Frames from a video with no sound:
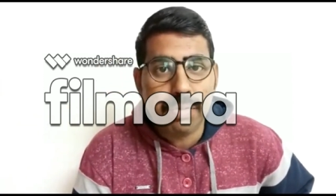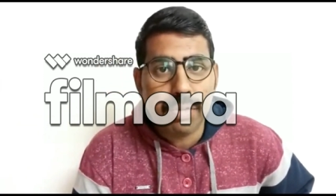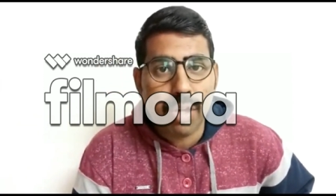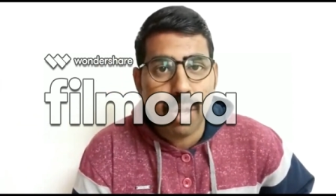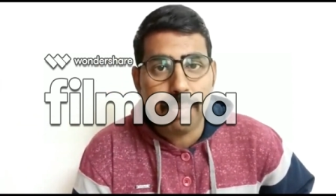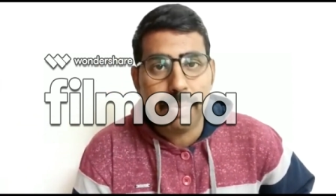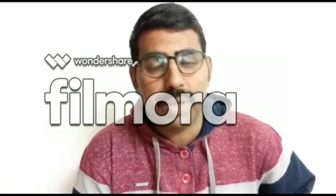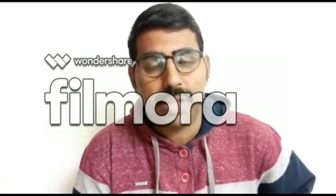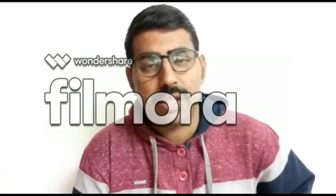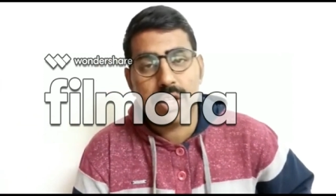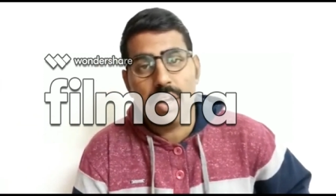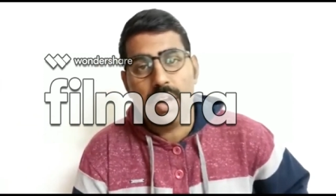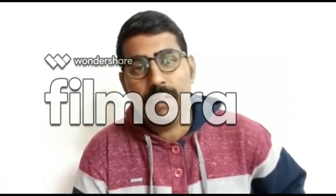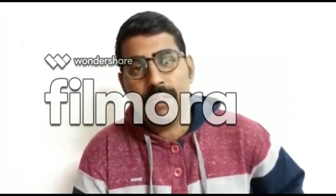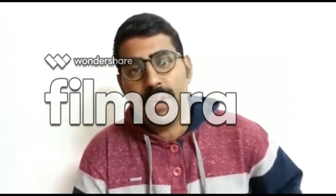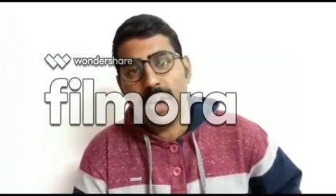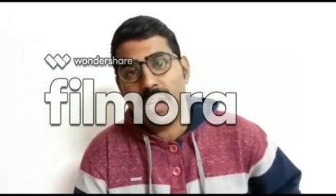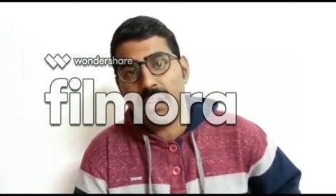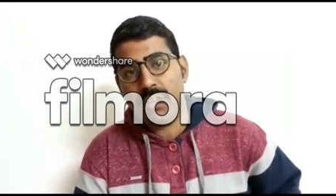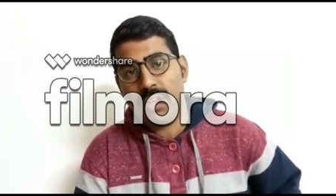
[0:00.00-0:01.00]
topics
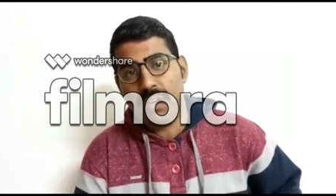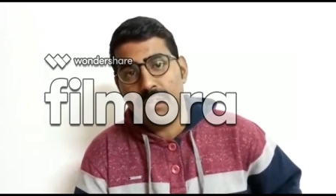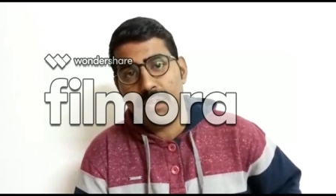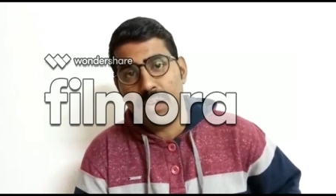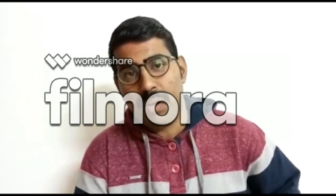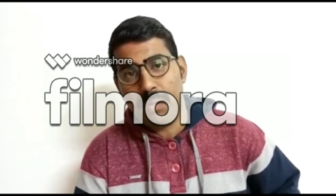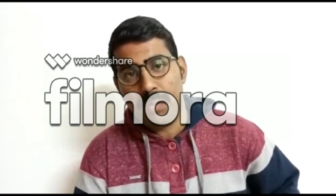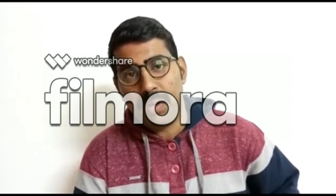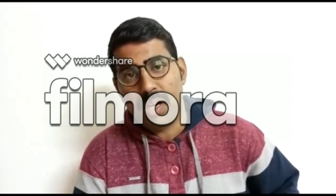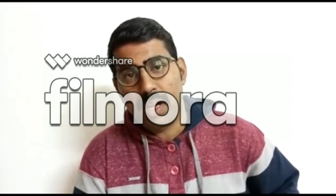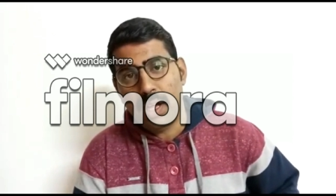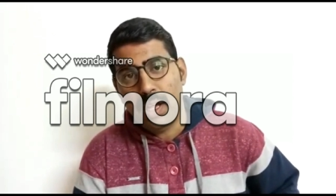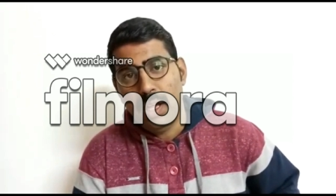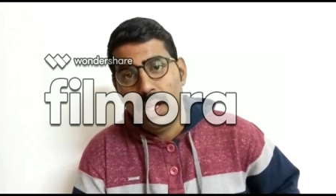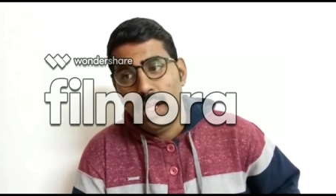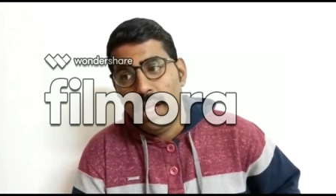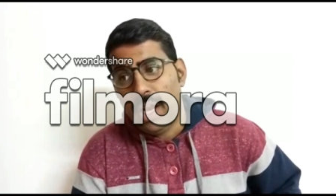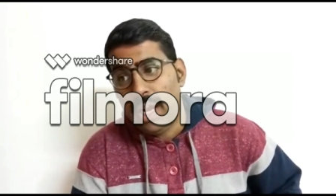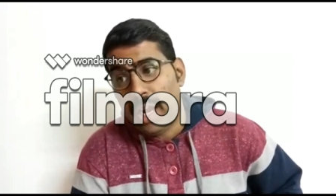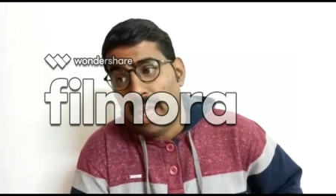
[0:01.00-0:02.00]
of natural phenomena
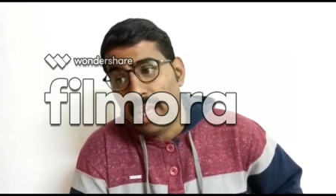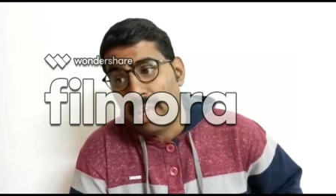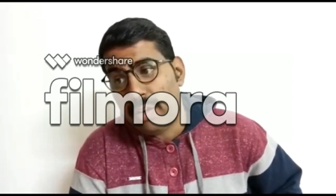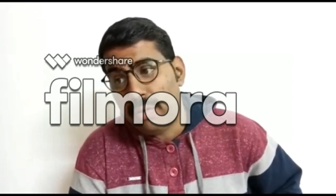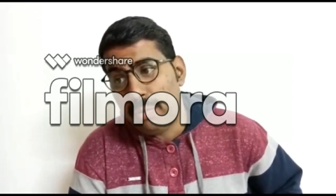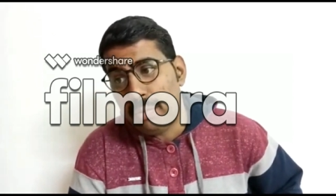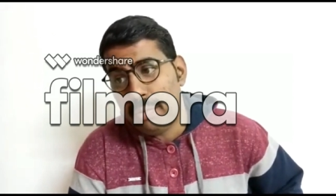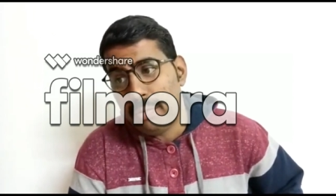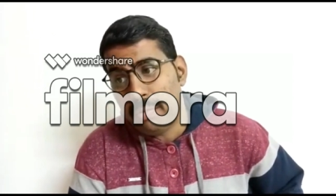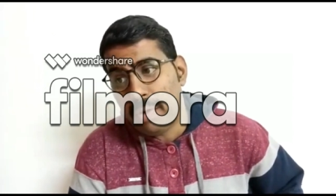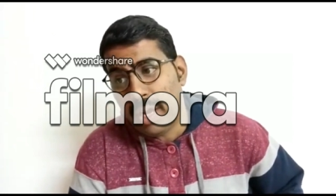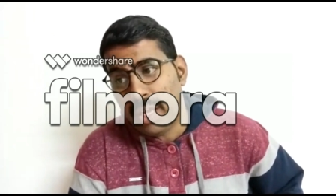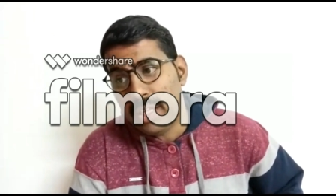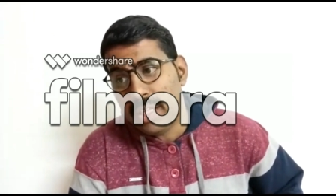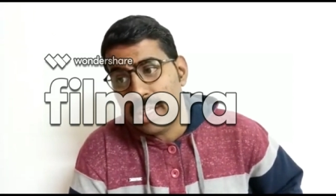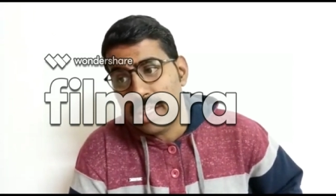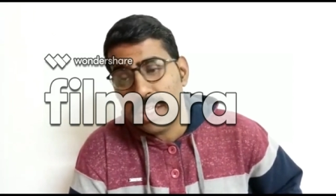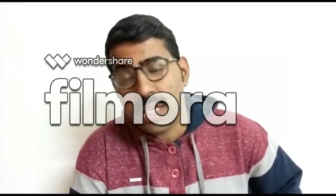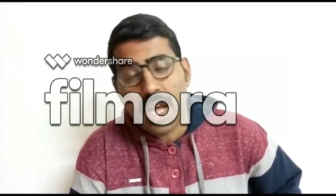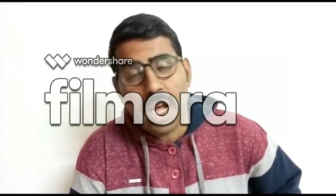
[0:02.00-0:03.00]
like why
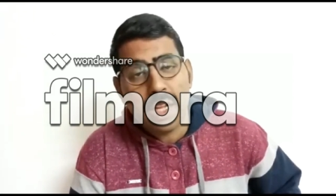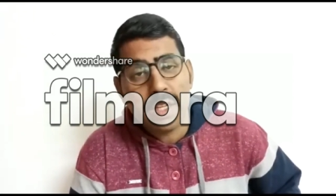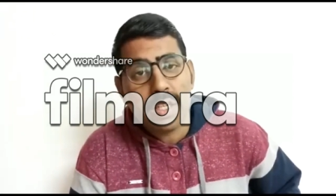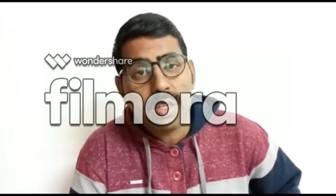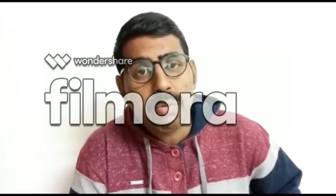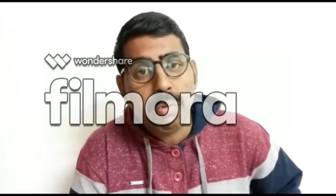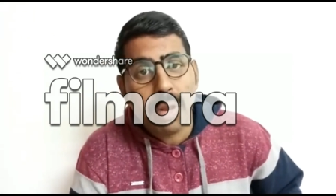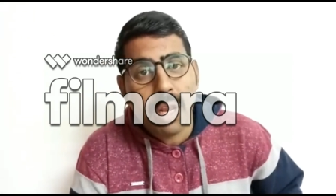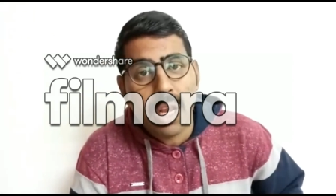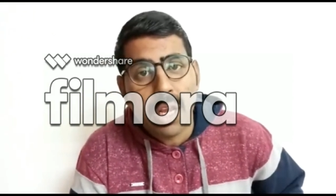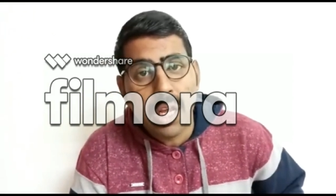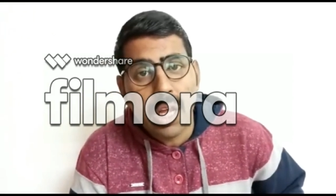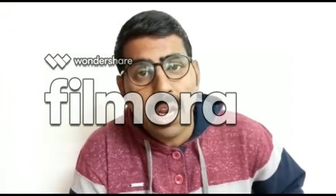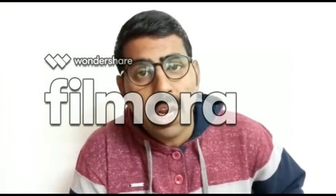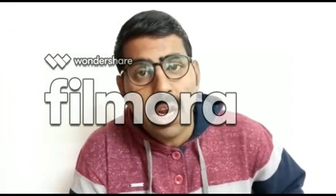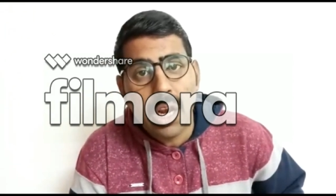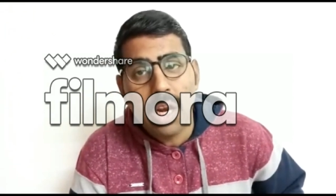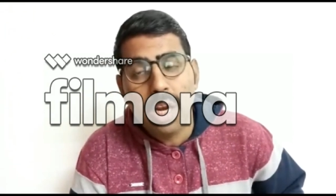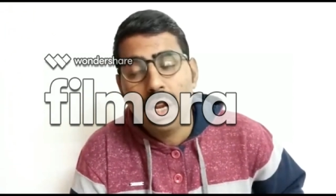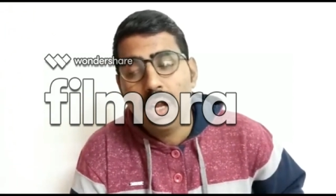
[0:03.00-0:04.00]
the stars
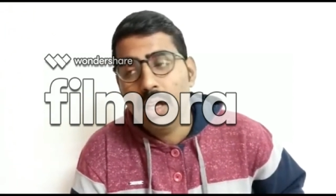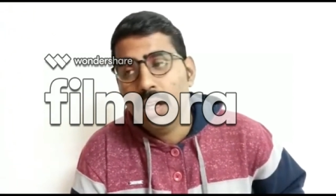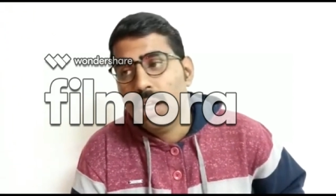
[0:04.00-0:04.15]
twinkle,